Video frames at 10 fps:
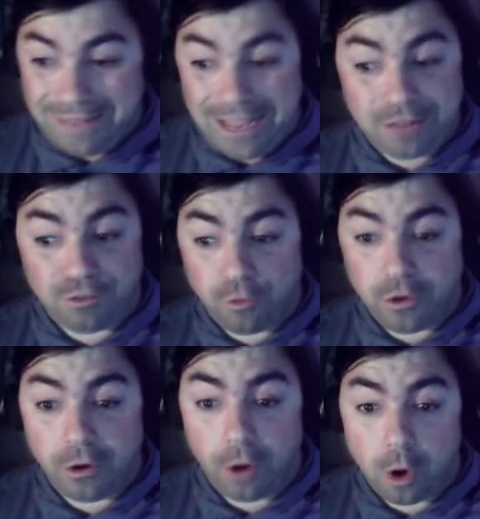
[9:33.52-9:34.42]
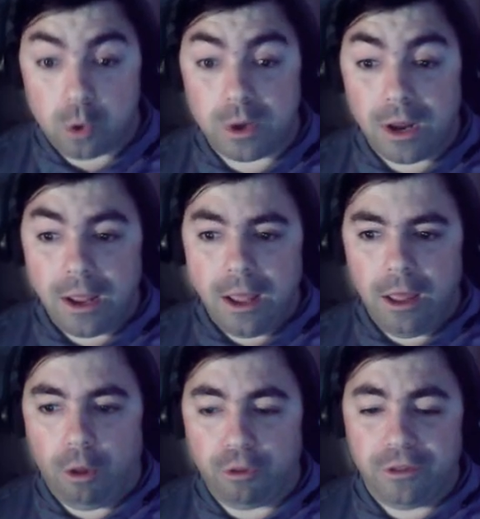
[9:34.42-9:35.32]
It's for your own
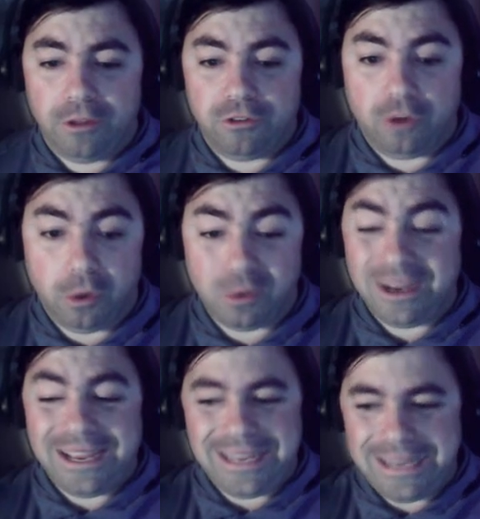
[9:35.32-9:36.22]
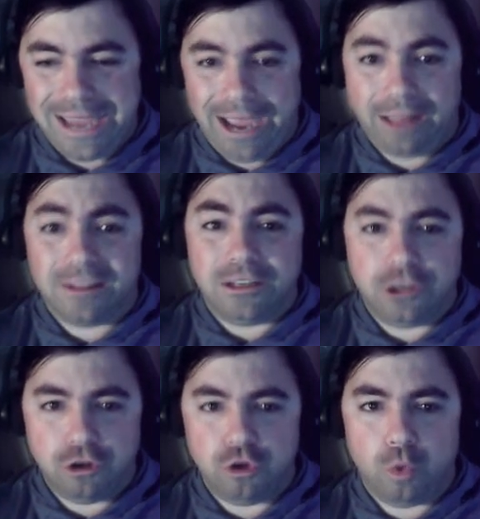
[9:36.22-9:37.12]
health. So, yeah,
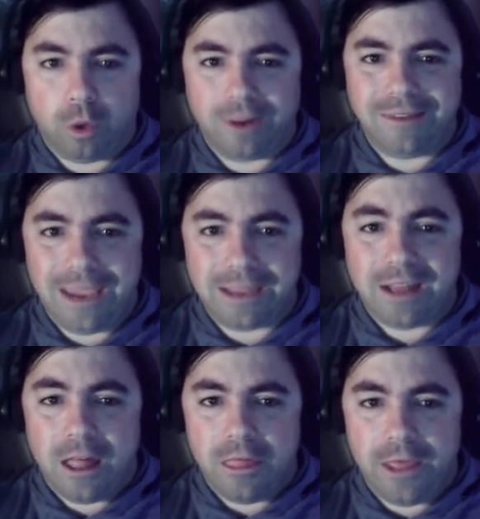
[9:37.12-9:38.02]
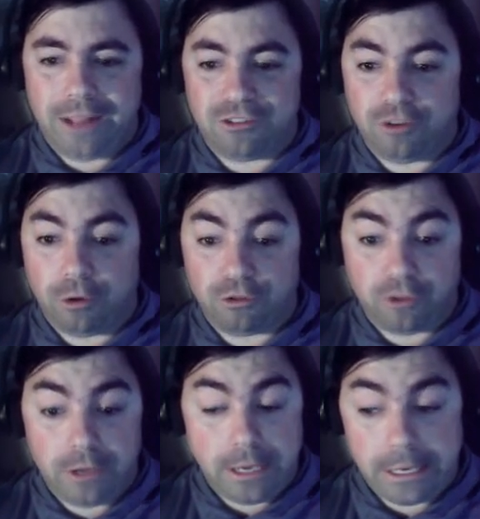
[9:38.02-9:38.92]
you do want to take that
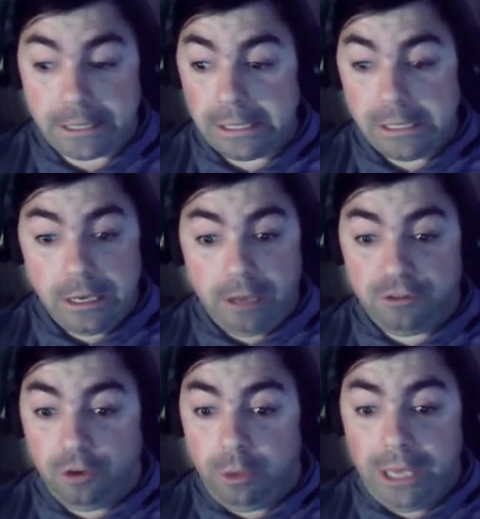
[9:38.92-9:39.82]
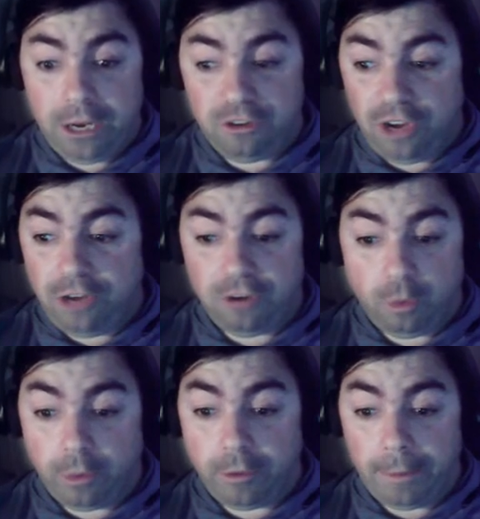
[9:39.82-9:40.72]
seriously. And until we get a change in the
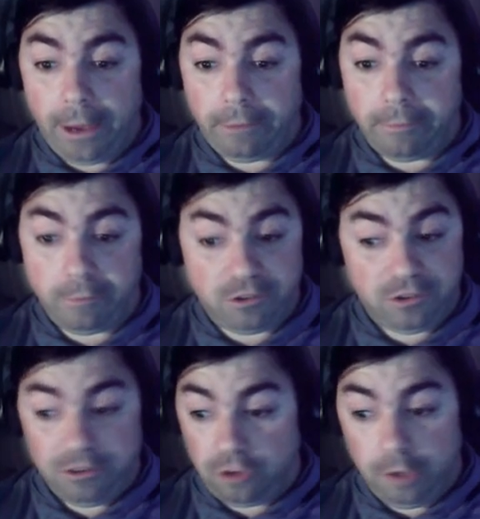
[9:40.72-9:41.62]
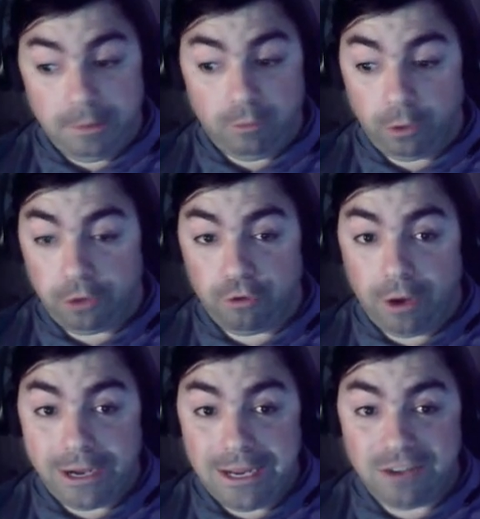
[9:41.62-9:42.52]
weather pattern, which it's going to be really
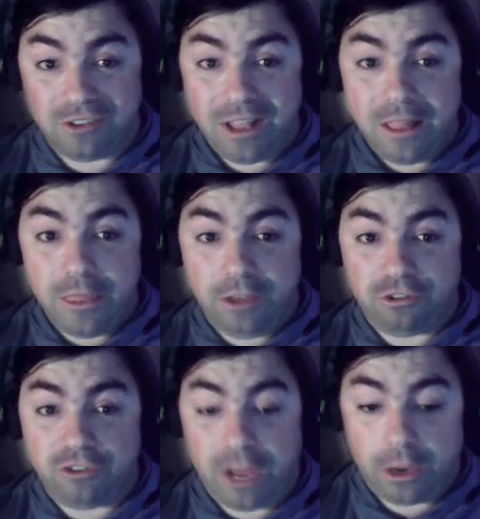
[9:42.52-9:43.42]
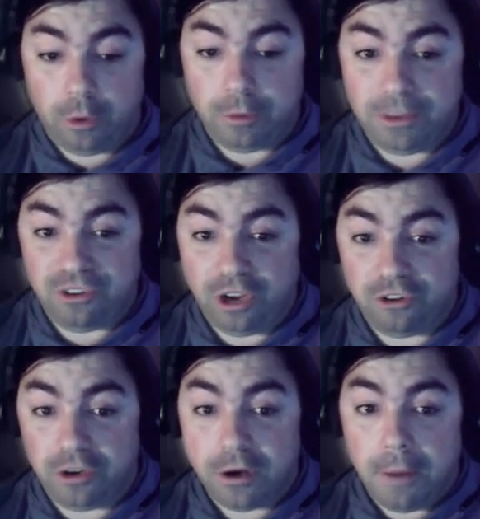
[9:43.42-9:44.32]
dry in the east, this is not going to be changing